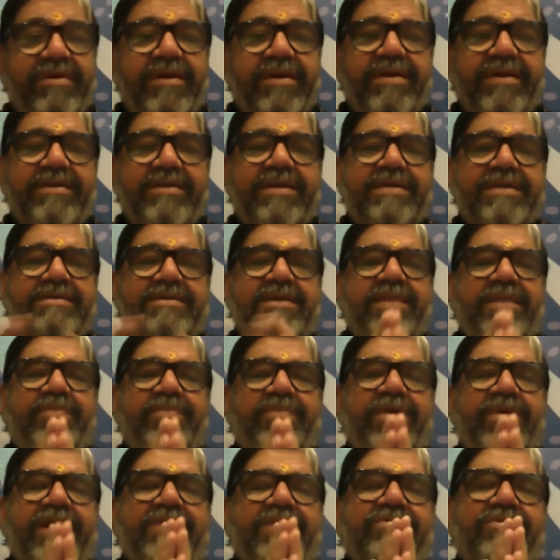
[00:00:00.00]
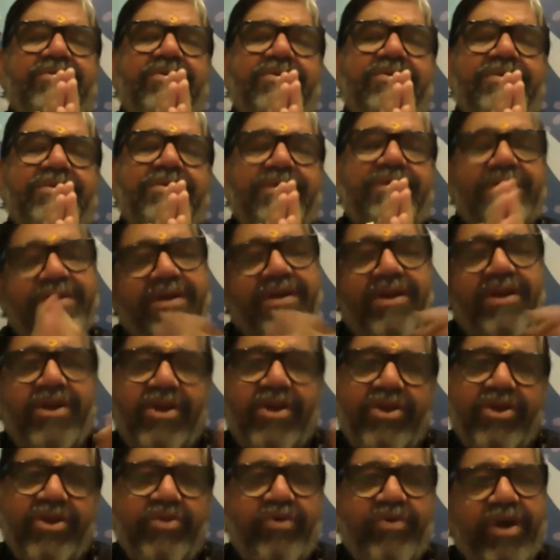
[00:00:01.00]
Just keep your eyes closed.
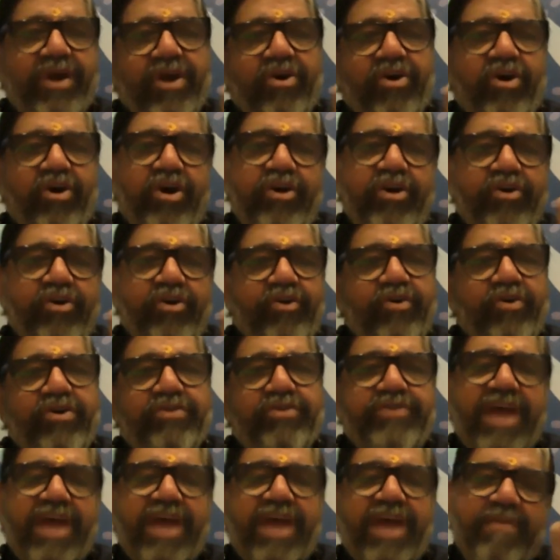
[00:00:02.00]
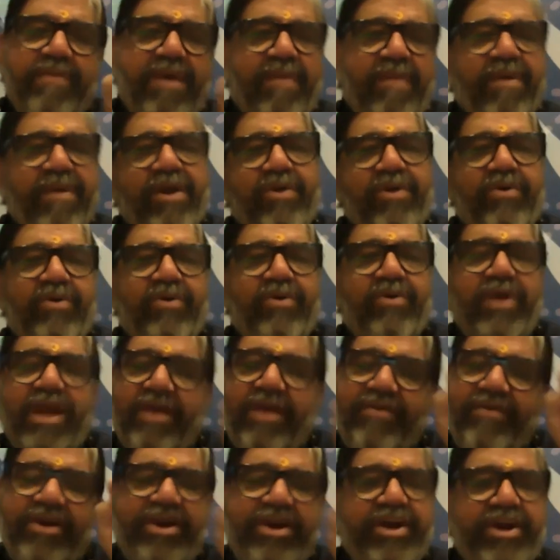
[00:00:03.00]
Your God know, Sai Baba know,
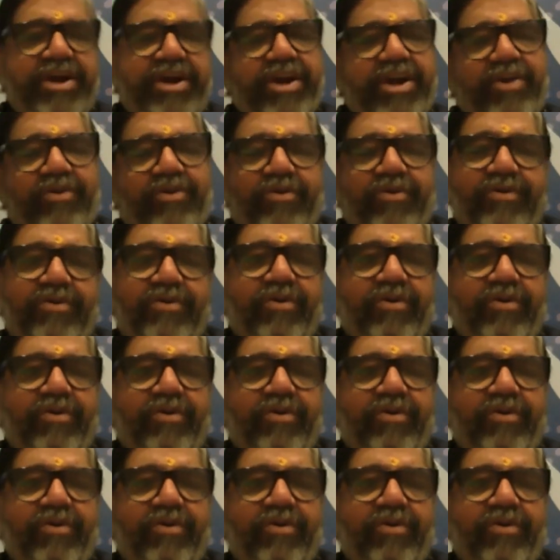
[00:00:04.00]
every deity know